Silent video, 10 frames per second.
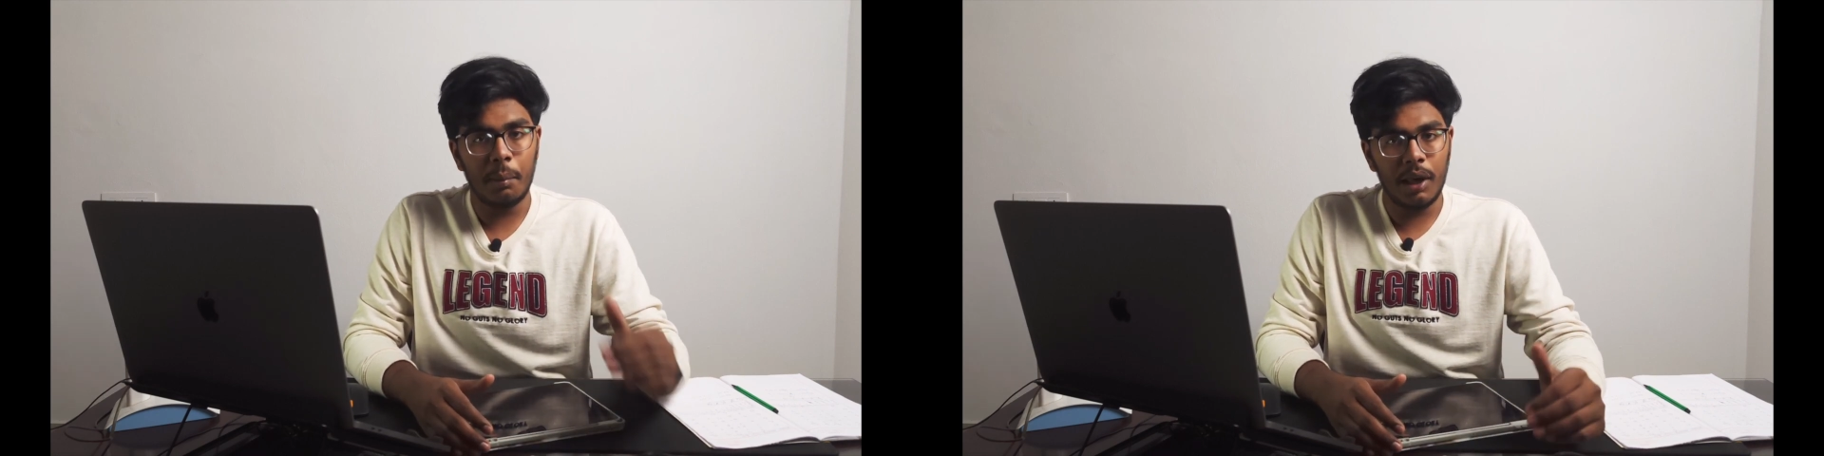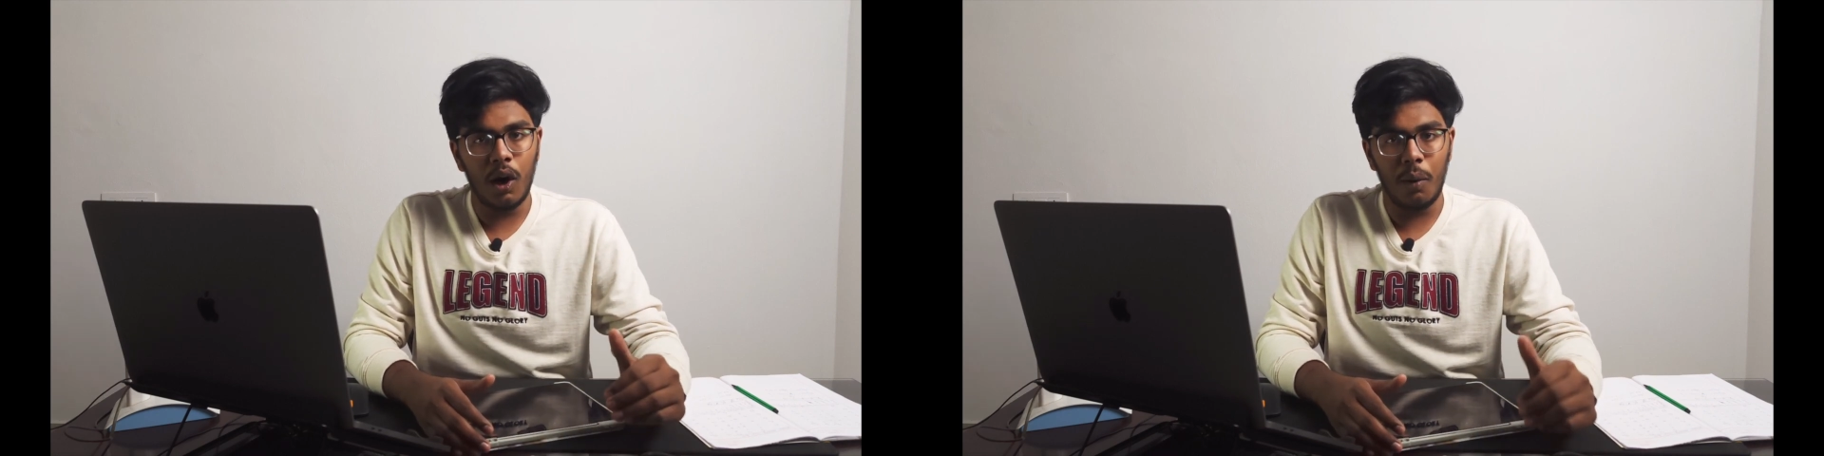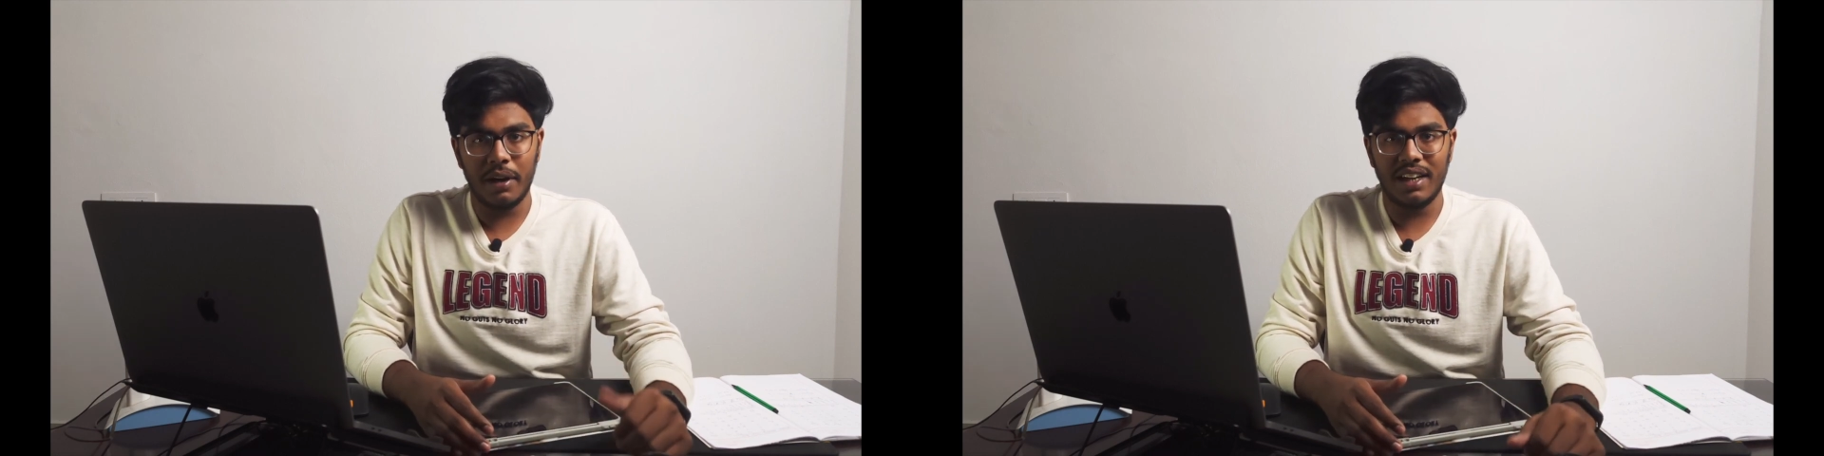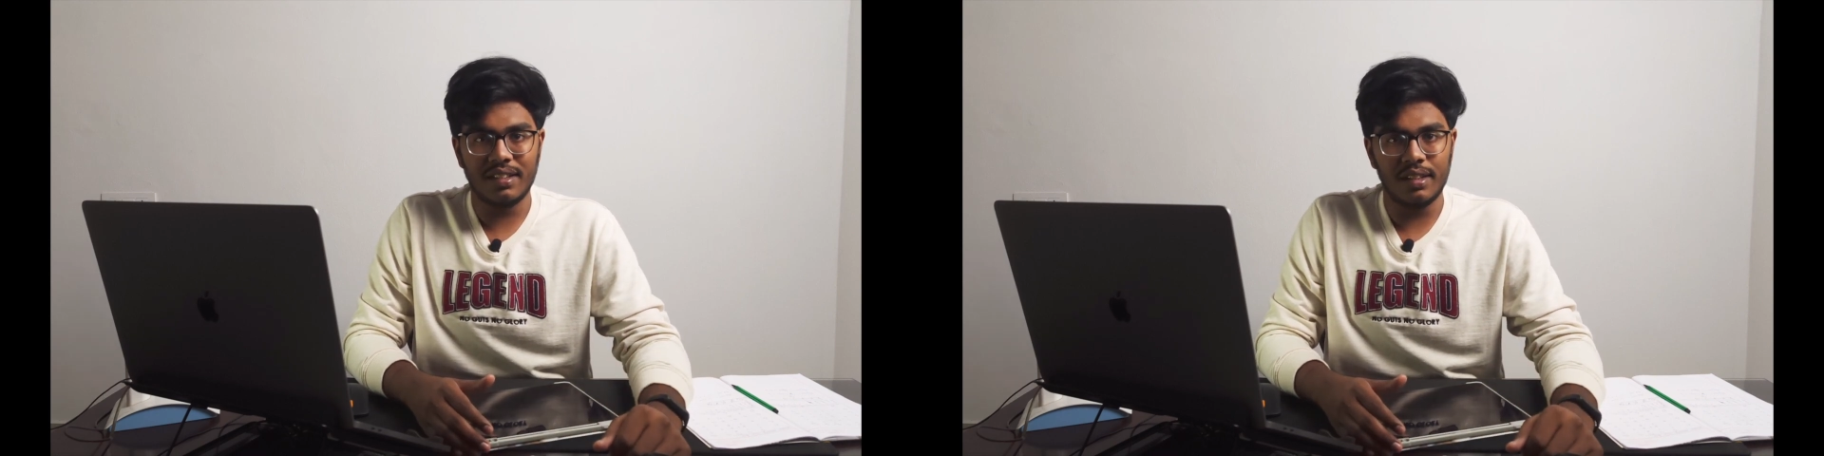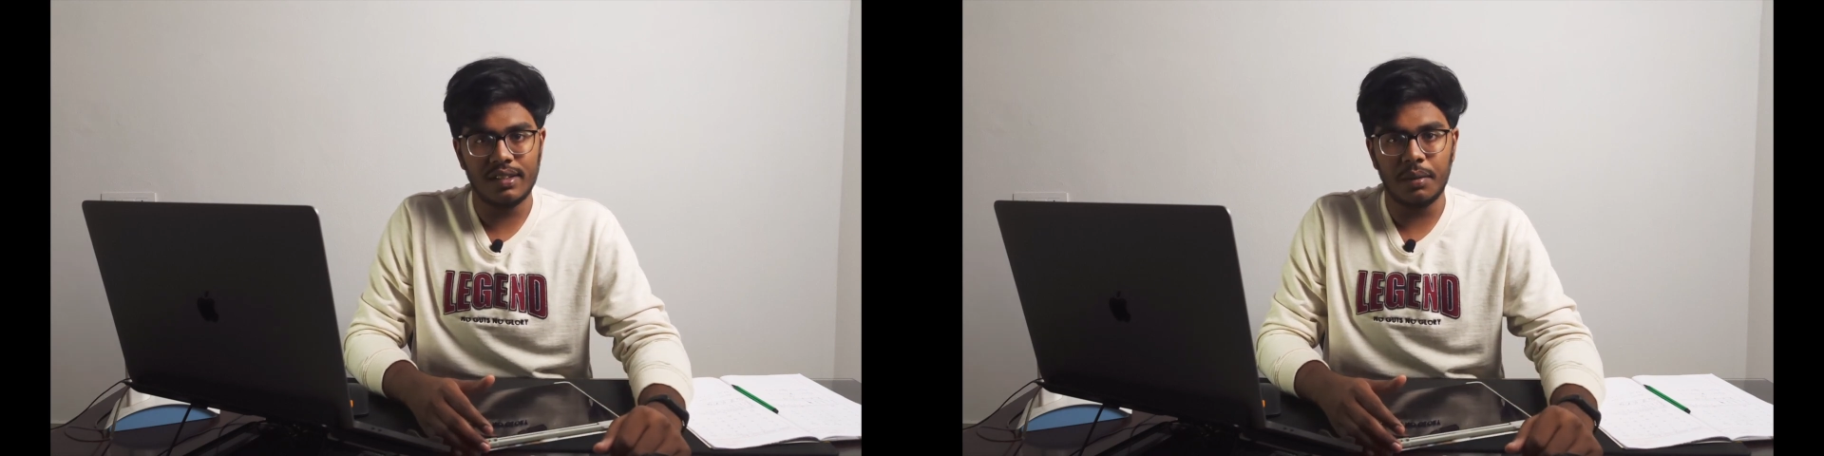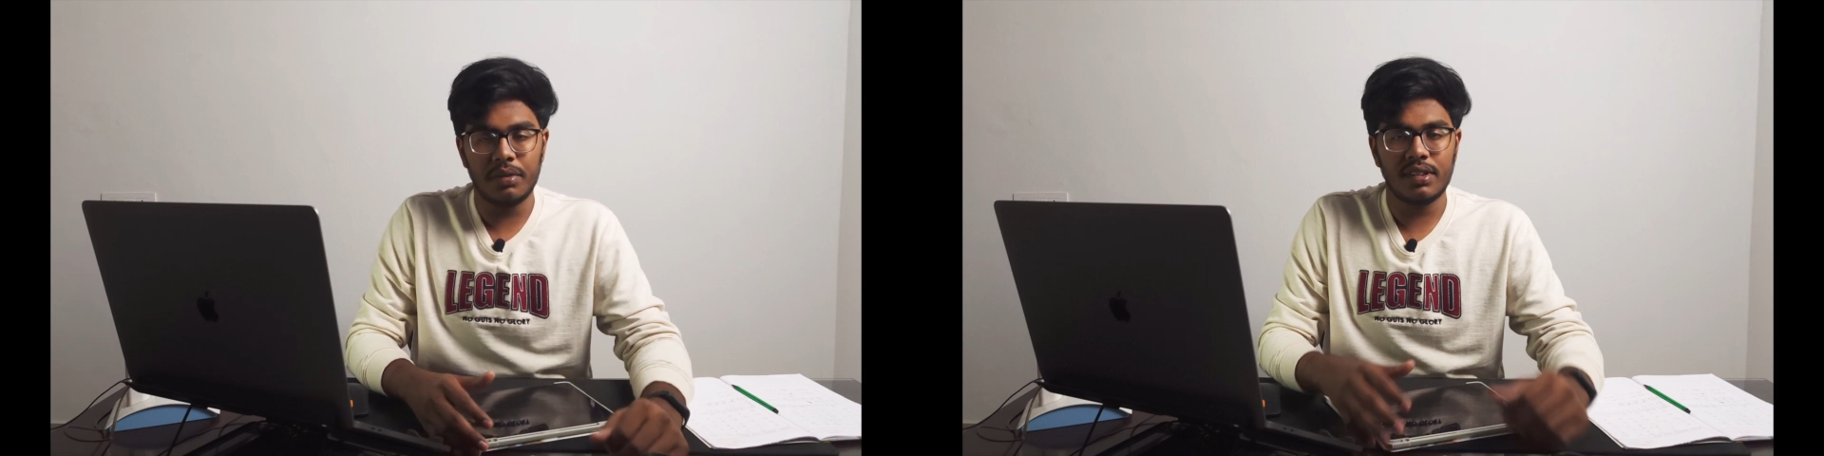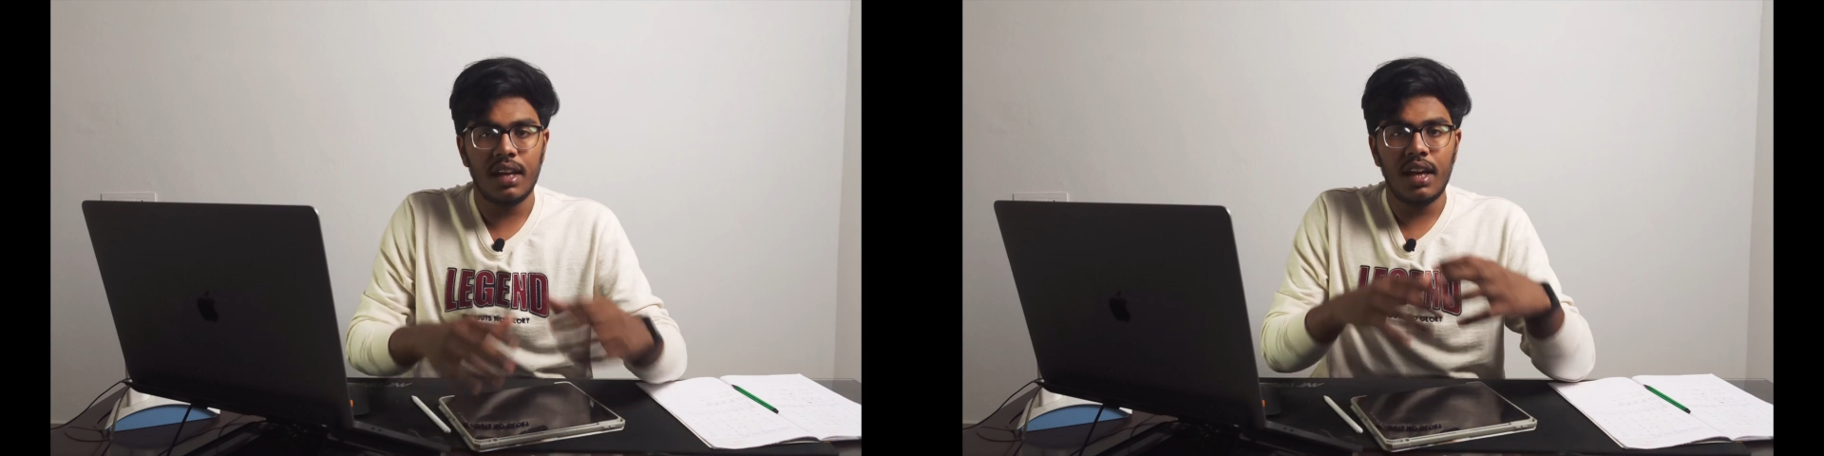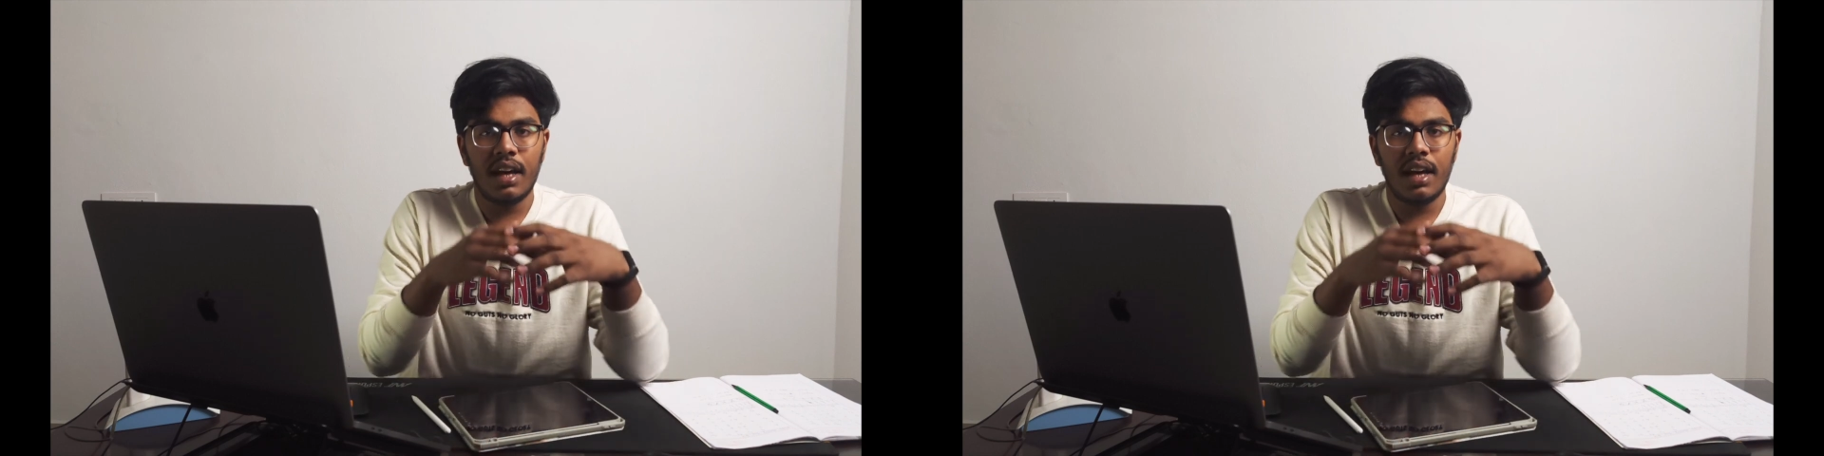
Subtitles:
by operating systems.